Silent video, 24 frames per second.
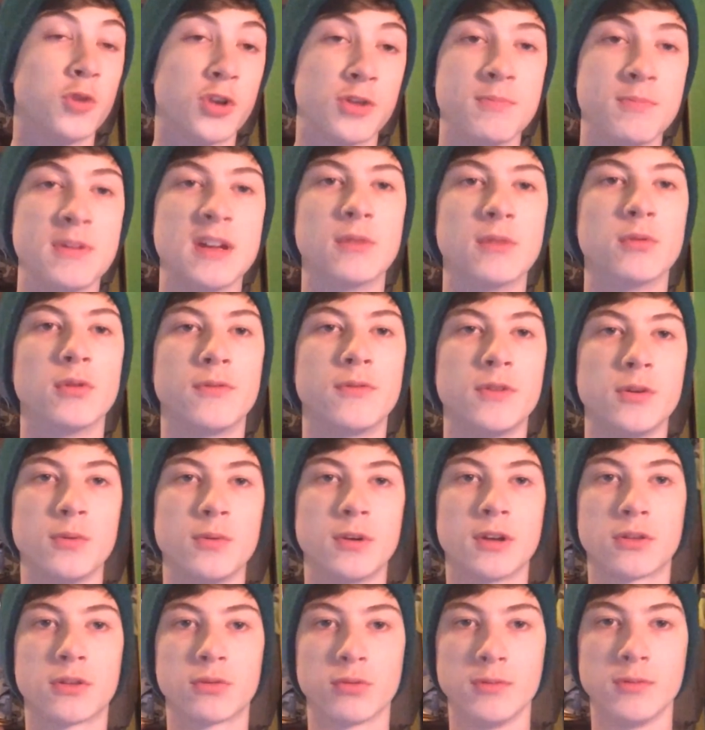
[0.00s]
with me
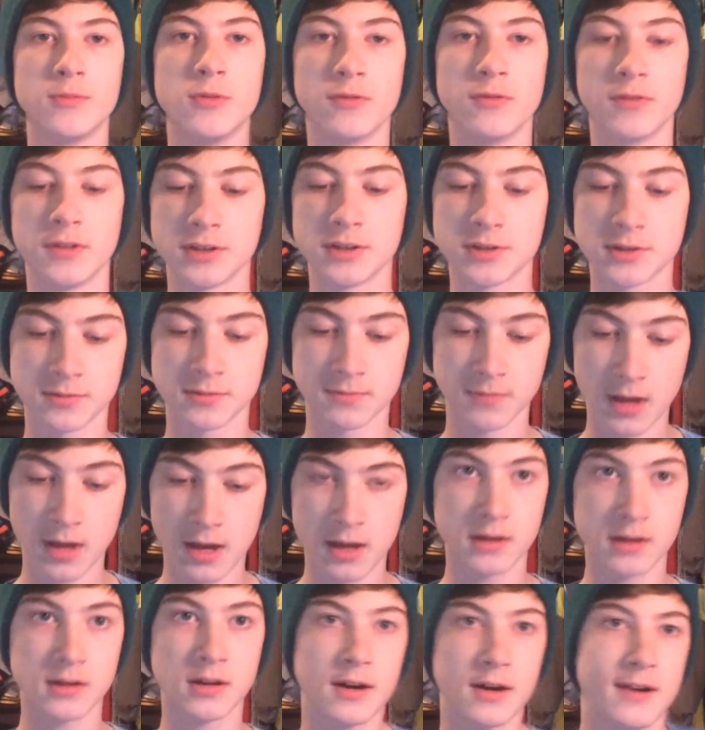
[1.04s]
reviewing 3 movies,
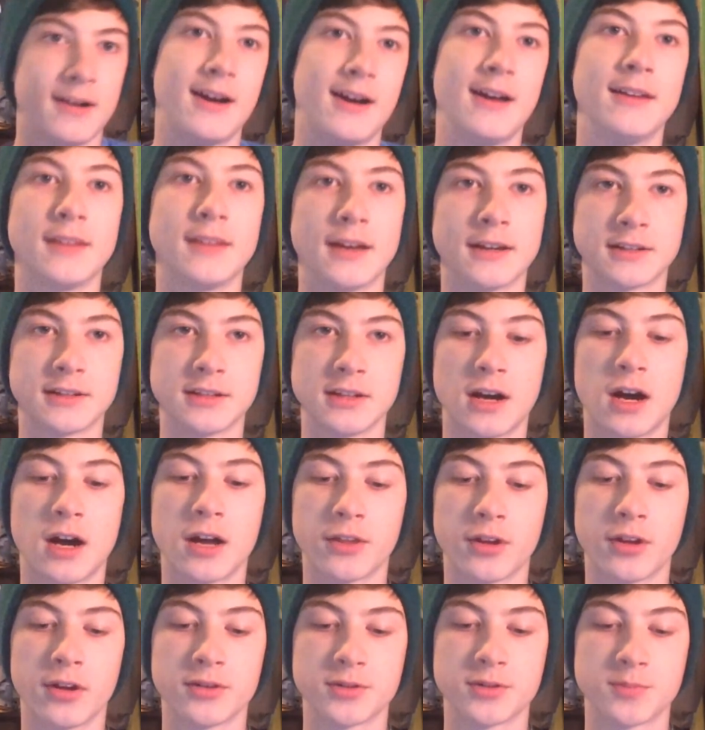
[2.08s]
and I liked it.
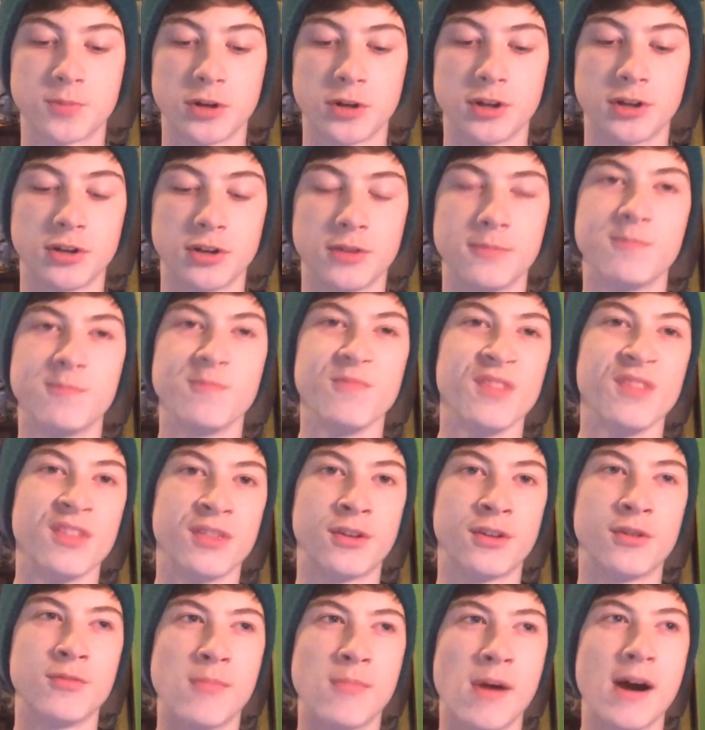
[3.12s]
I thought it was pretty good.
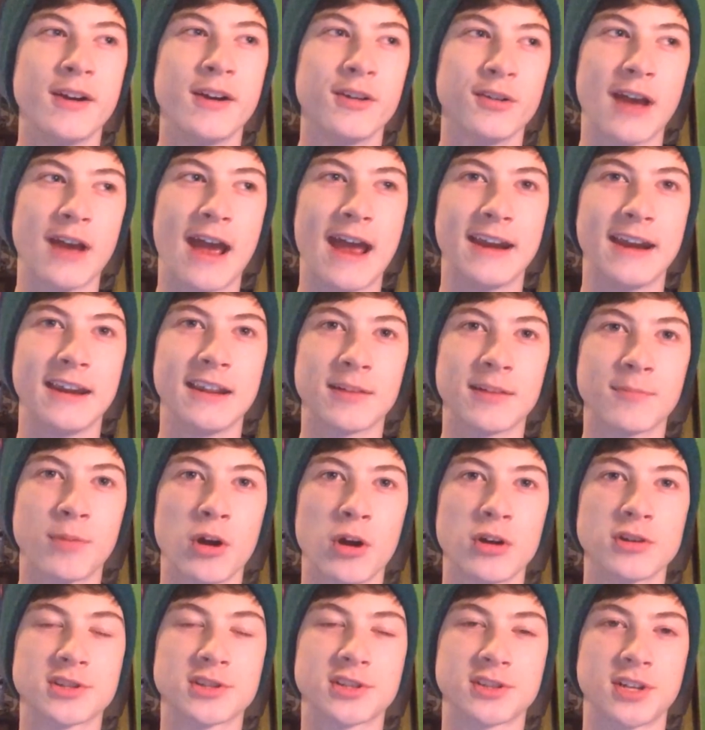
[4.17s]
There were minor editing
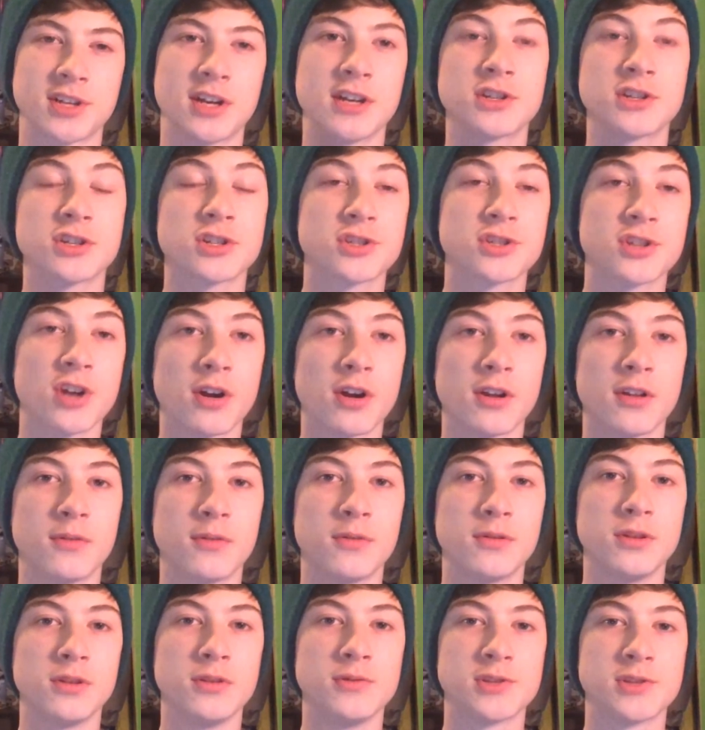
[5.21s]
parts, because I had just
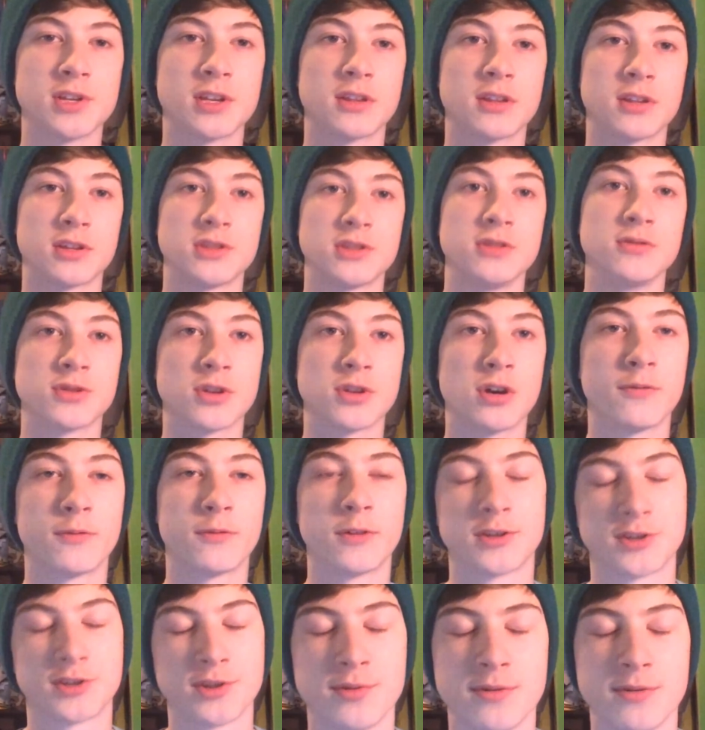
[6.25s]
started using this new
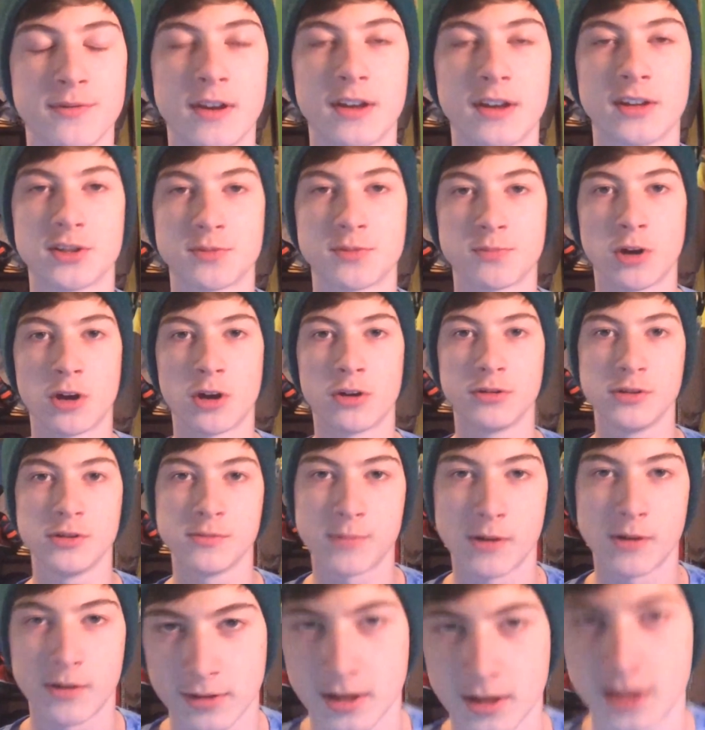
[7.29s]
software, Sony Vegas Pro.
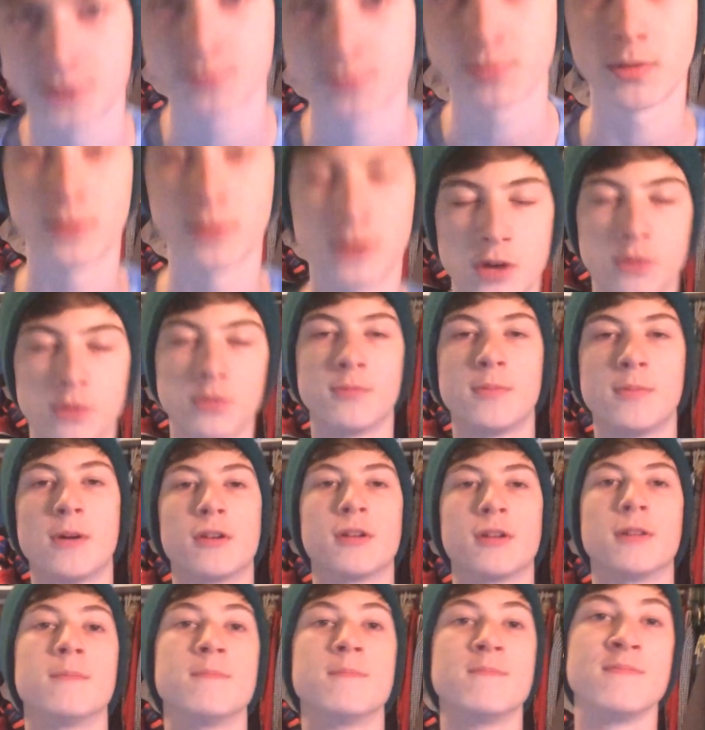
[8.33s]
You guys probably know
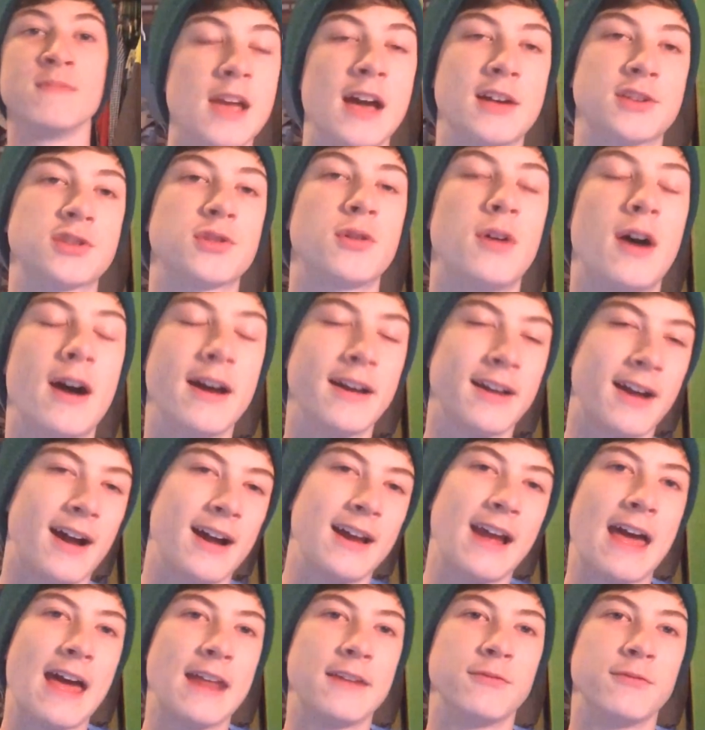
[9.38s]
about it. Yeah, so I
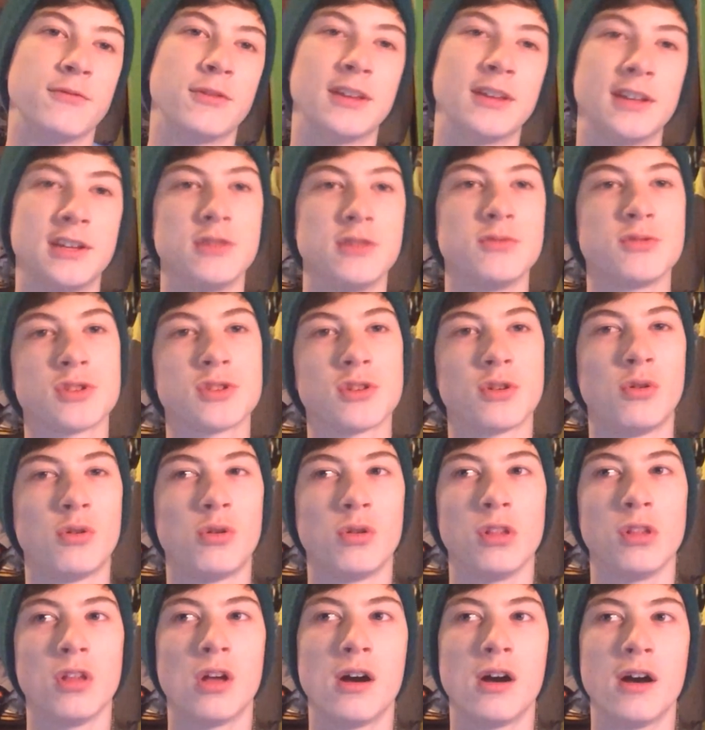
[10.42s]
hadn't really used it a
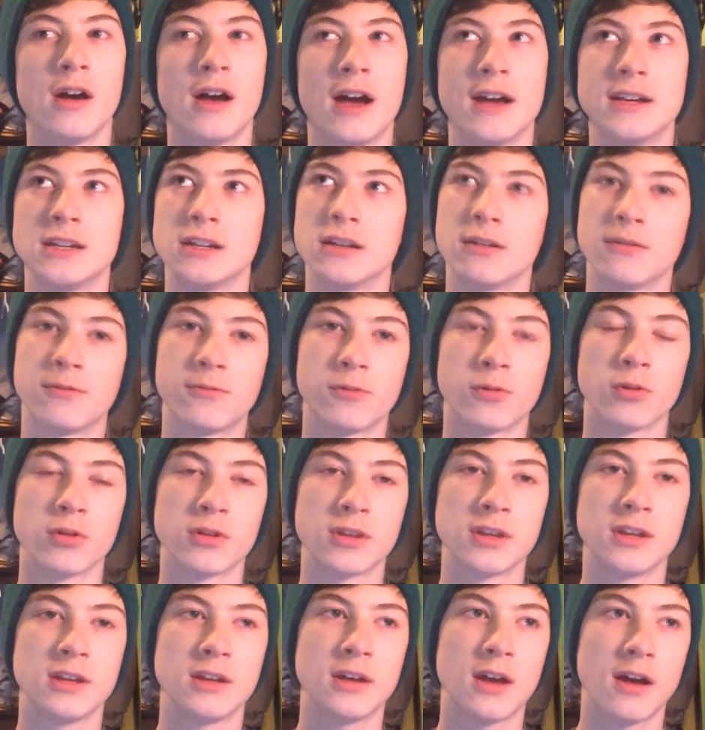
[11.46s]
whole lot. I did it
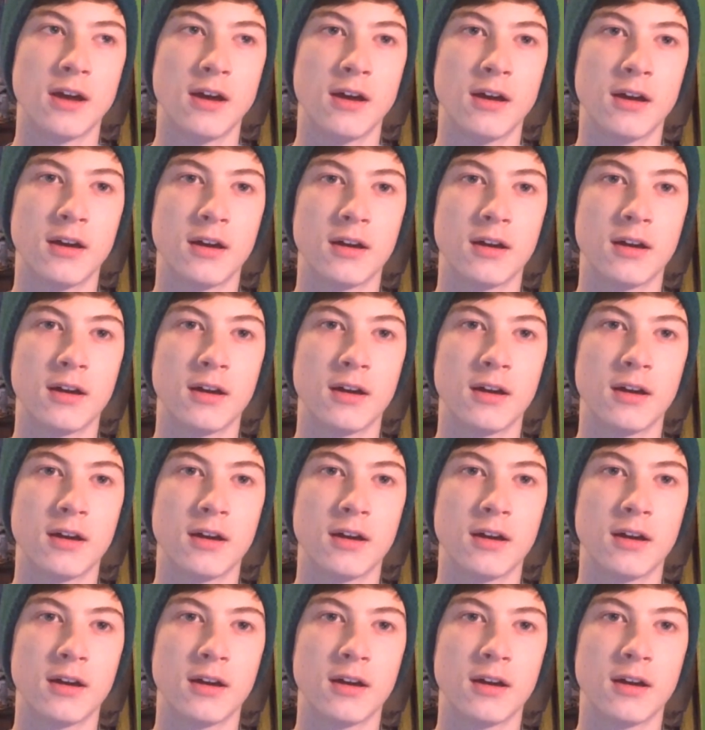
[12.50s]
for the